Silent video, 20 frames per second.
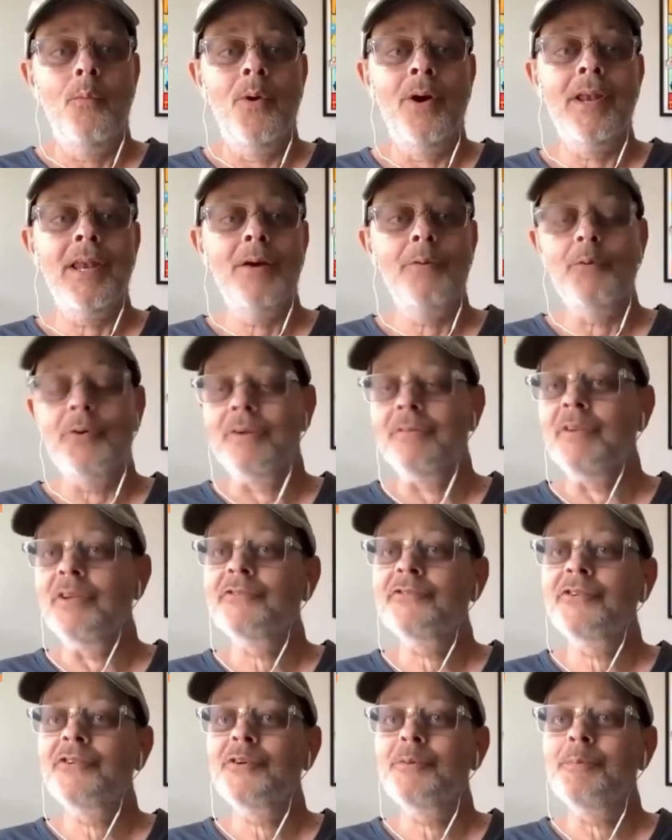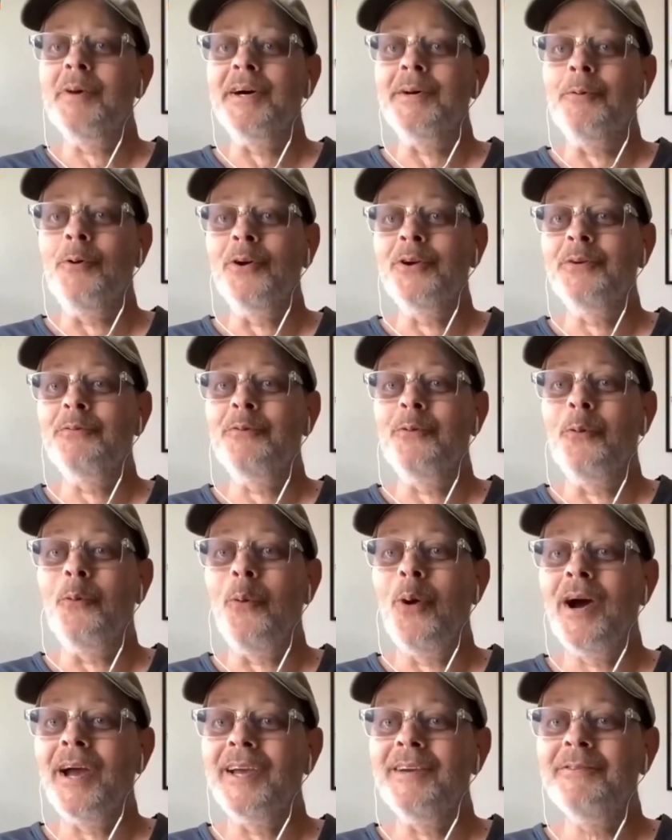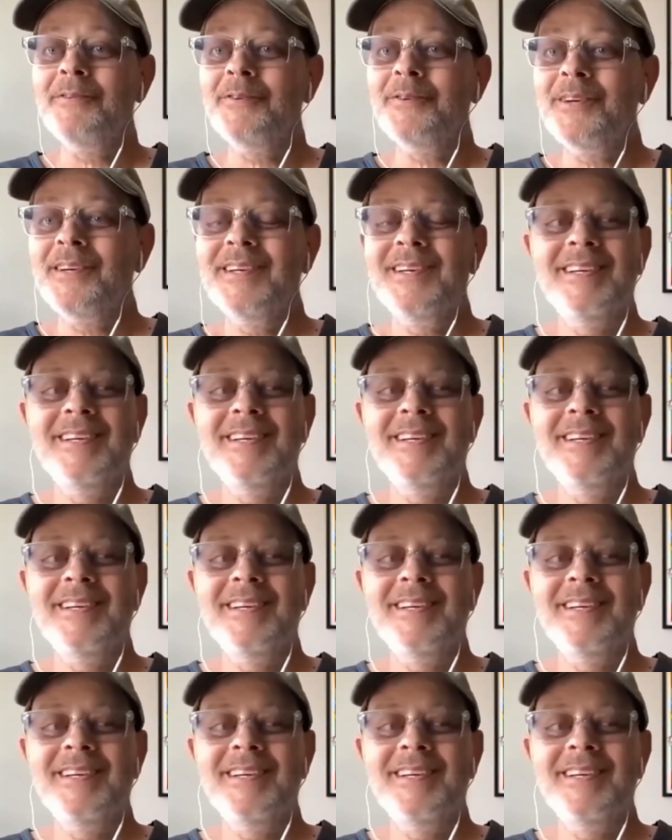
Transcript: Well, I would have listened to my wonderful wife,